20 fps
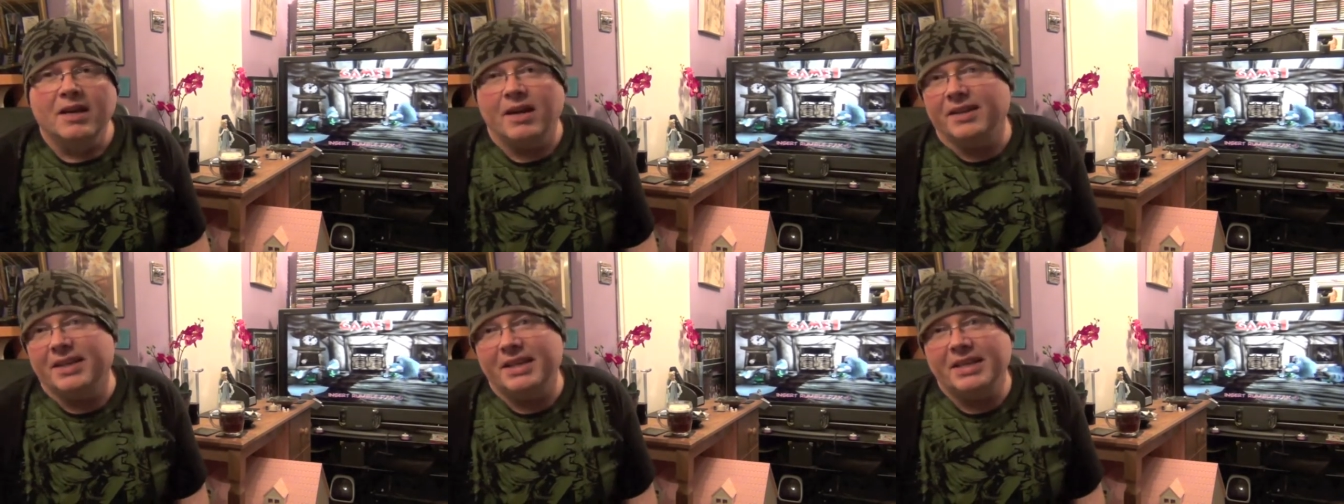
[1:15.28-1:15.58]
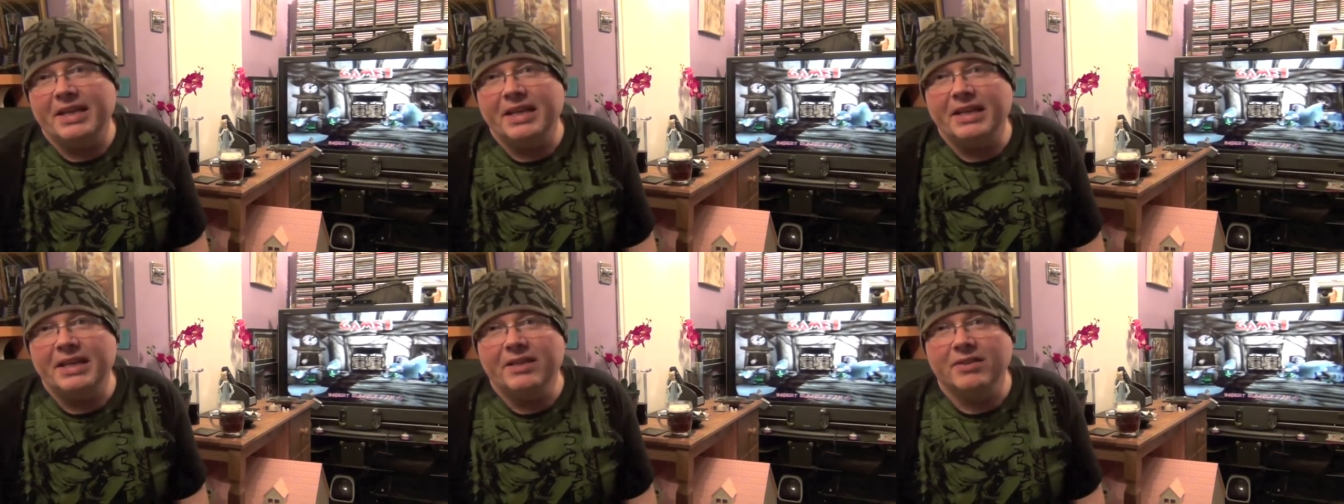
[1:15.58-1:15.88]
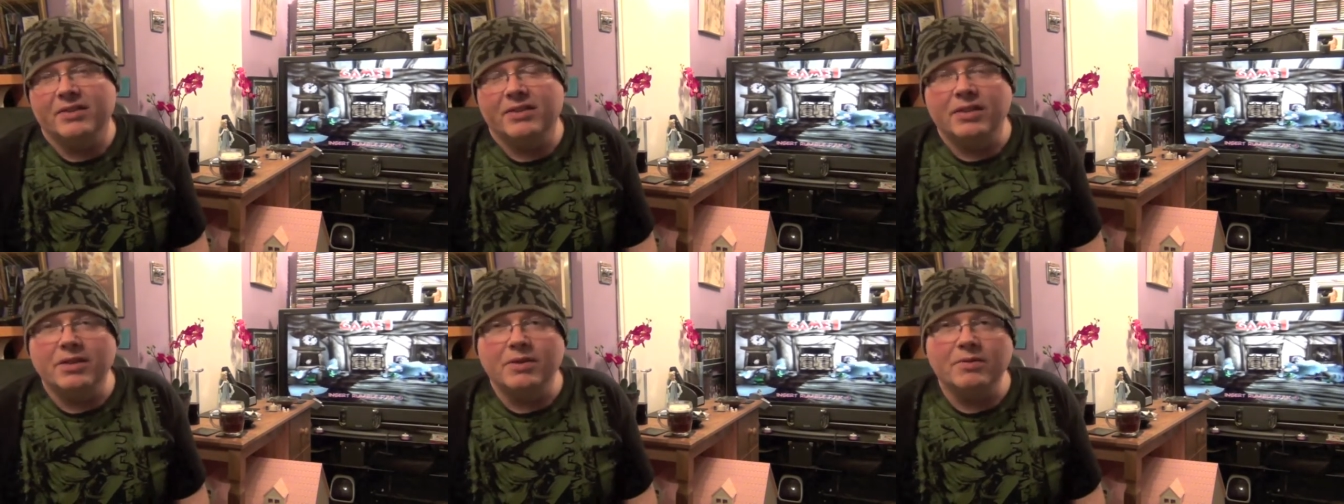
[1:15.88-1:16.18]
didn't need
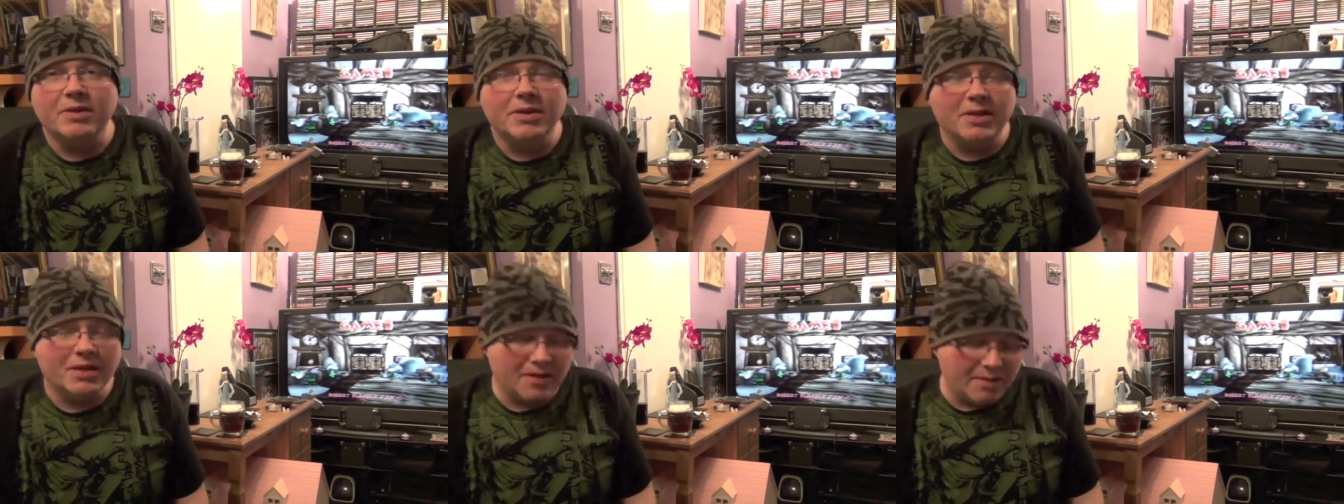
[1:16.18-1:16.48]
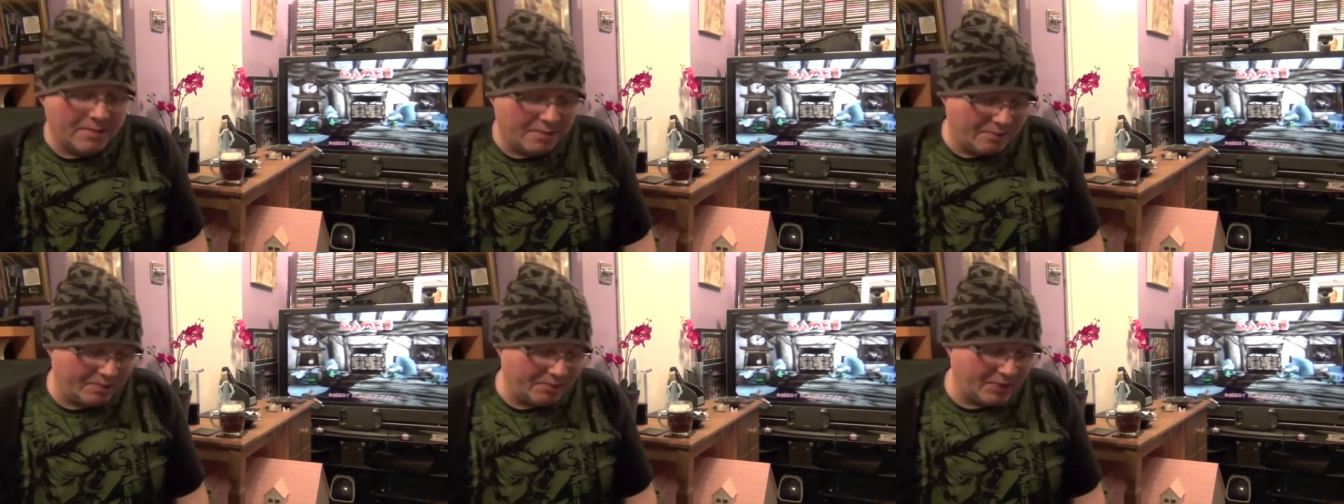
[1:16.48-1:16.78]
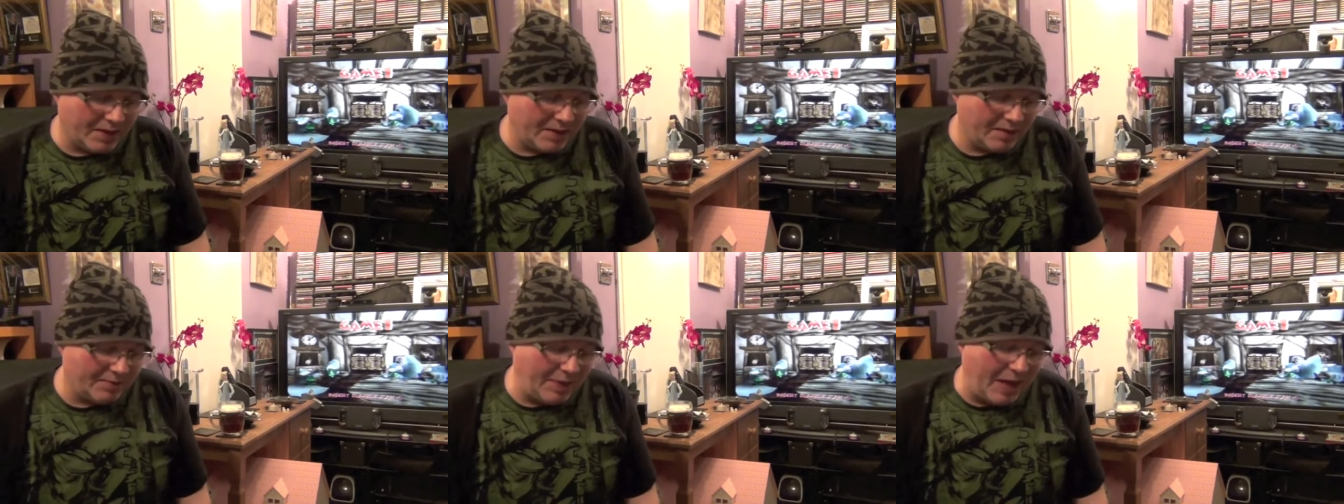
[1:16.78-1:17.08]
it, so
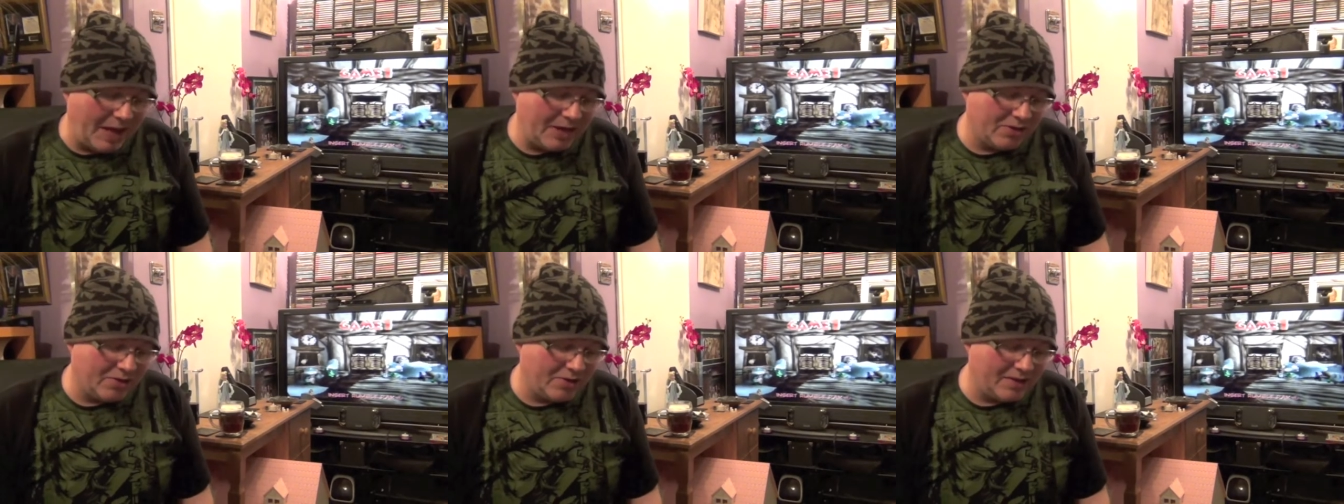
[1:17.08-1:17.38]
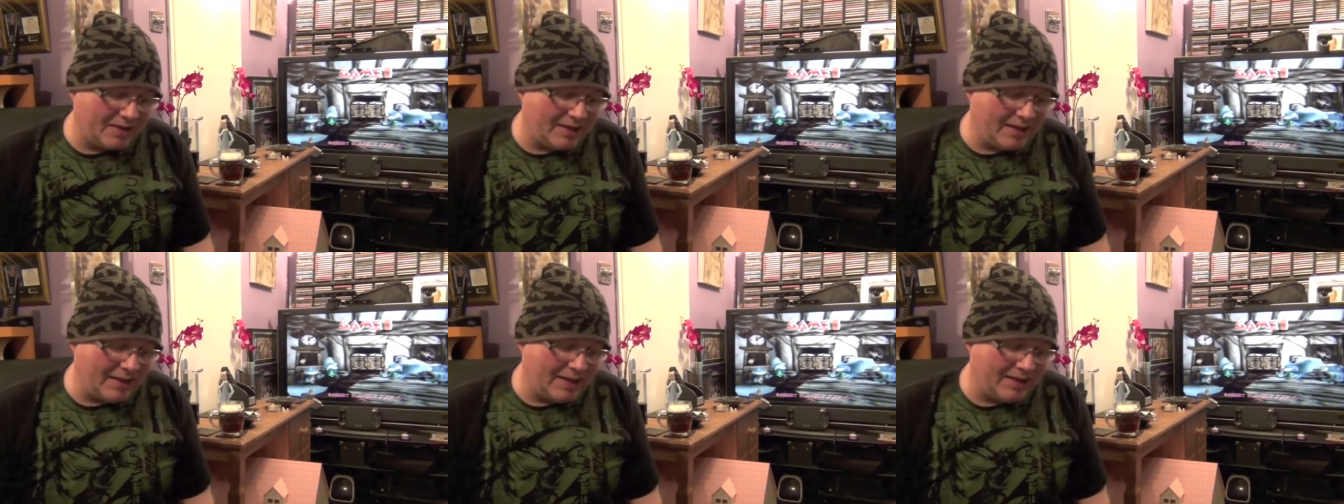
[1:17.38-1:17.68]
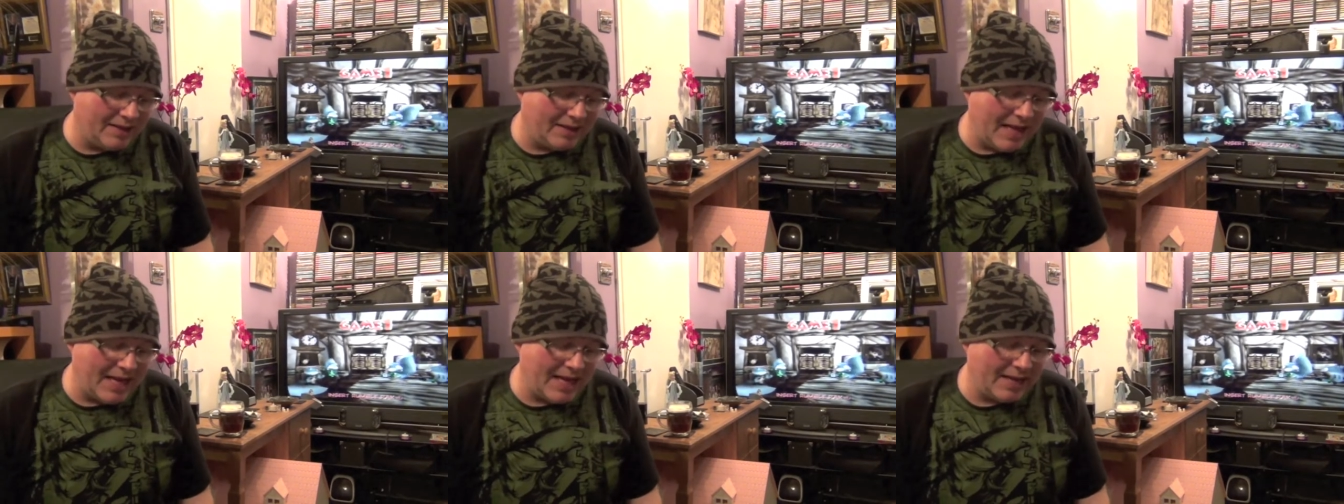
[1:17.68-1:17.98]
Patrick
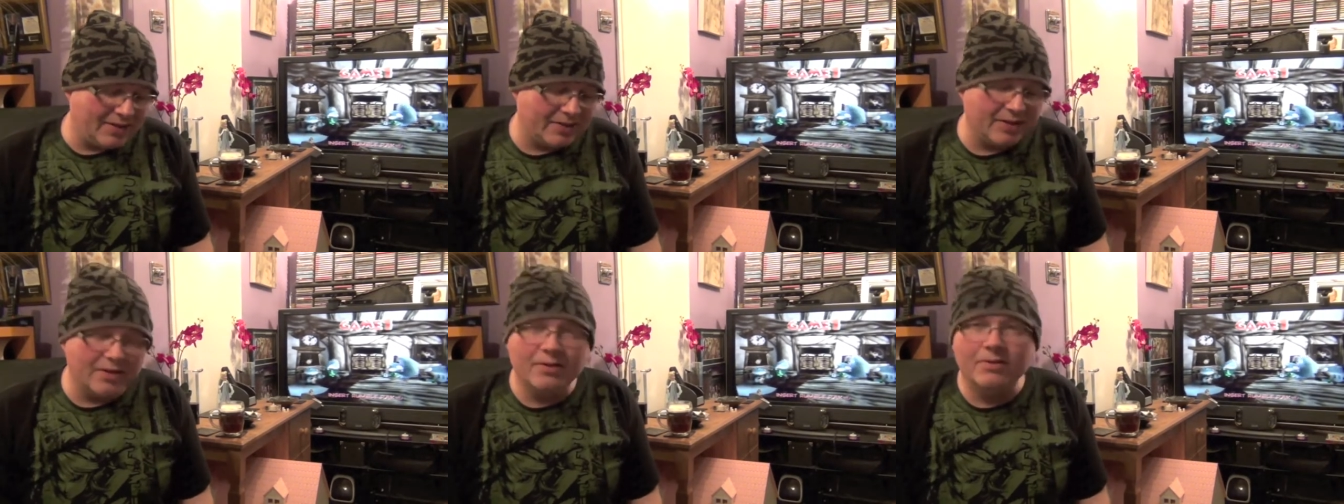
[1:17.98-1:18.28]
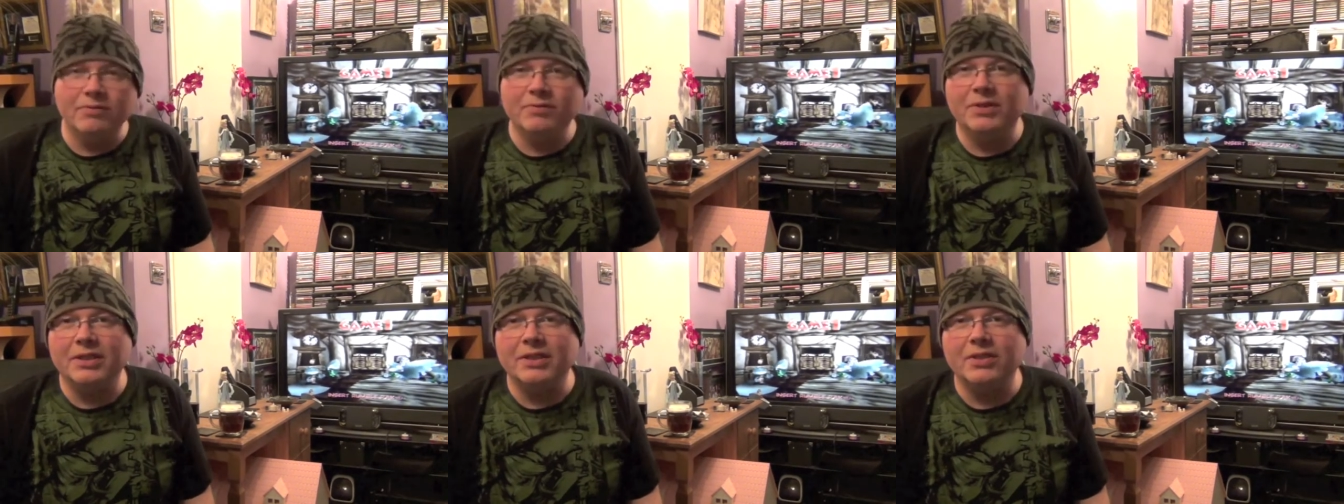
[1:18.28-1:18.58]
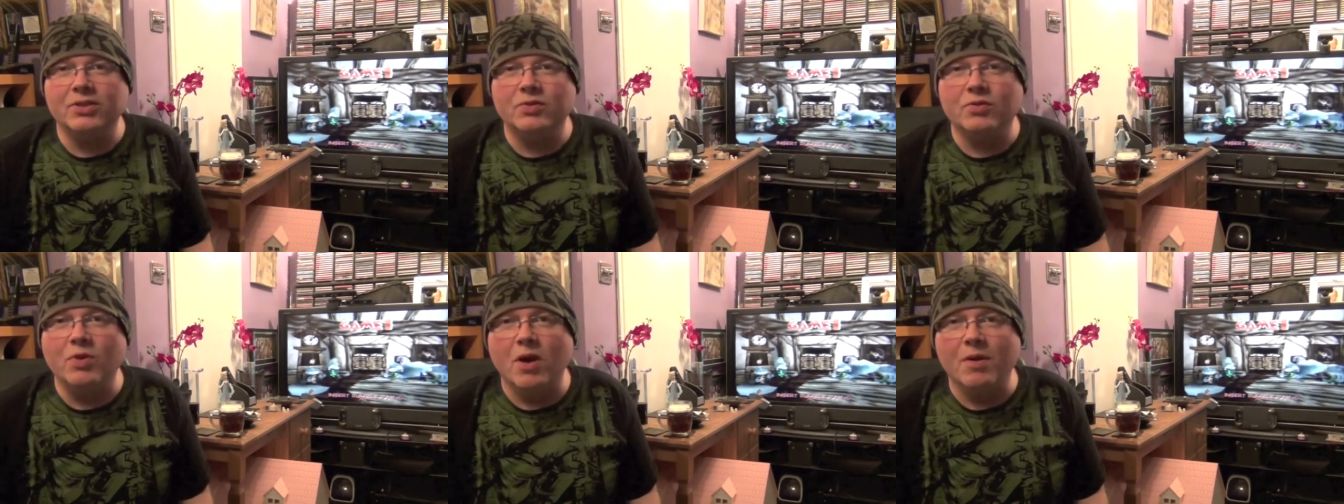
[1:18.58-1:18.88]
did, and so we did
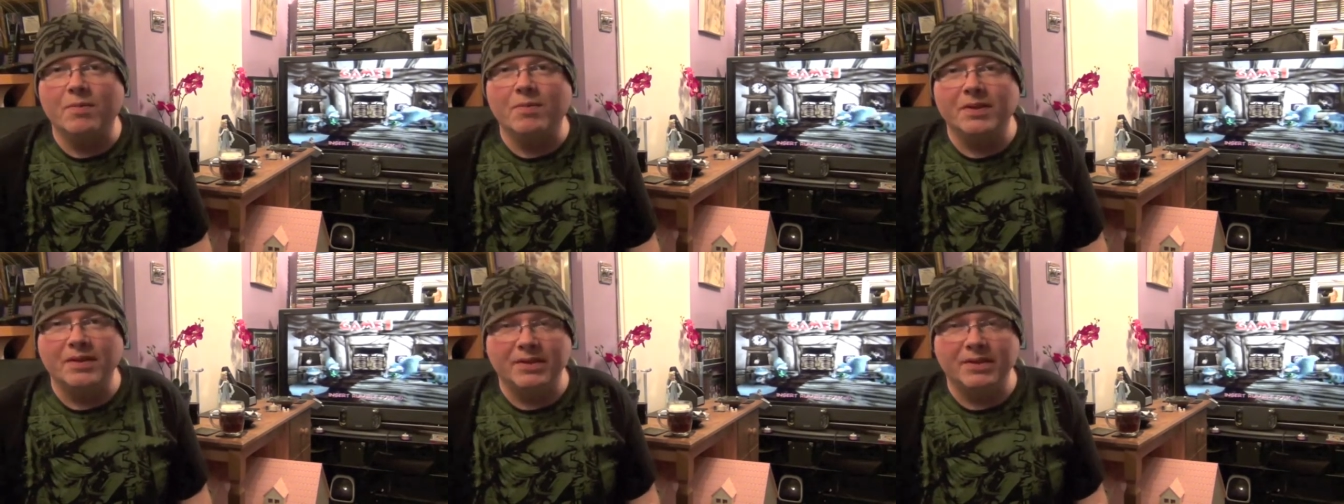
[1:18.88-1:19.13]
a swap.